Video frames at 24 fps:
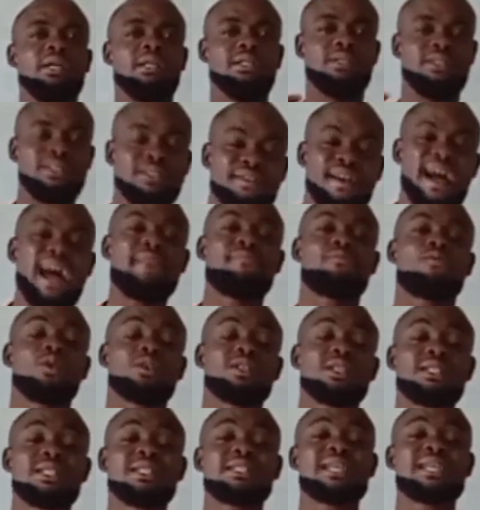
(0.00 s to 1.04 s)
Derived
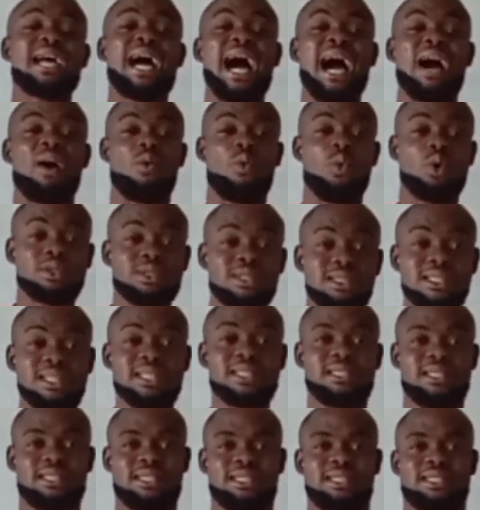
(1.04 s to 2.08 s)
quantities are
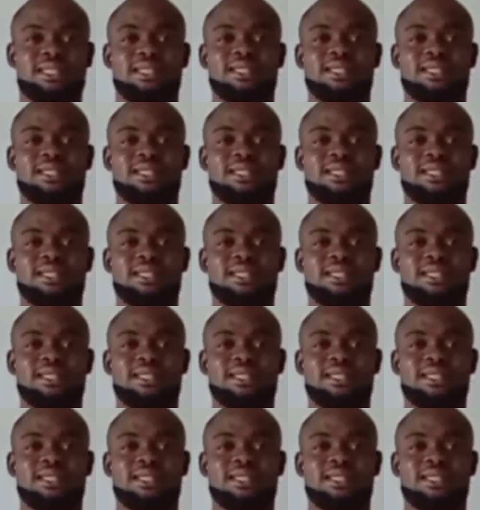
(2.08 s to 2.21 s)
quantities